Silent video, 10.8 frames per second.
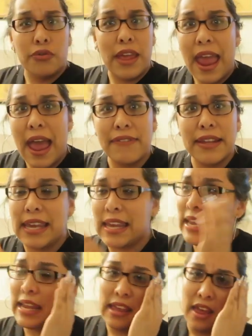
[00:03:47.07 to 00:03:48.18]
So they have the
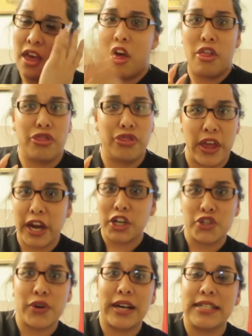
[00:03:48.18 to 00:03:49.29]
key
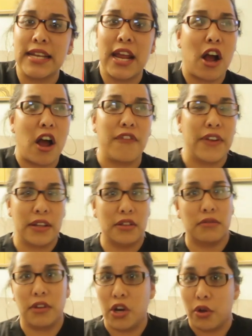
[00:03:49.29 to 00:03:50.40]
they're trying to take off
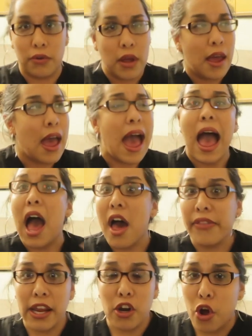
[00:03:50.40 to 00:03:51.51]
and you know
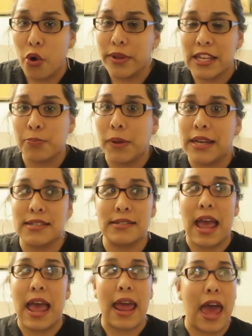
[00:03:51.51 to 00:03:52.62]
how they know where this place is
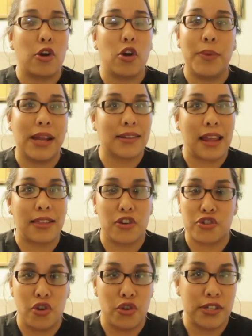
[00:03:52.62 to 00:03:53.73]
at i don't know because like
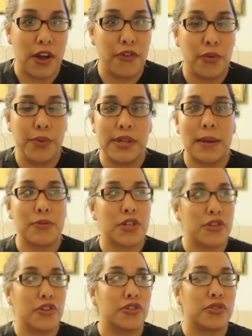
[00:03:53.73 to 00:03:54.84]
there's no cell phone
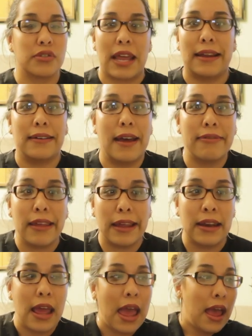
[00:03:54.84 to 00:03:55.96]
reception there's like
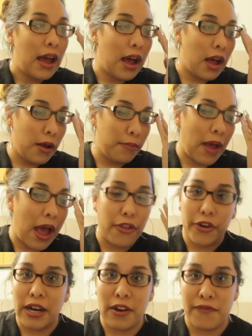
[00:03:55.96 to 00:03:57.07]
nothing um how
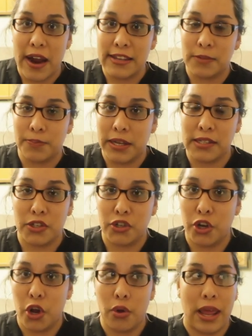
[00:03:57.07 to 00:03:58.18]
they're gonna find this place because
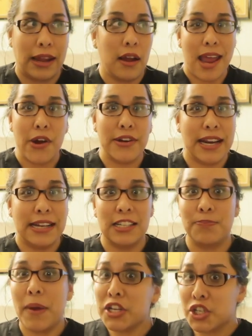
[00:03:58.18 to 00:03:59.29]
you know like nowadays
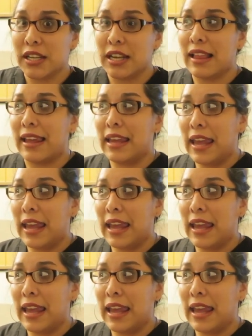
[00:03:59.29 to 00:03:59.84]
especially like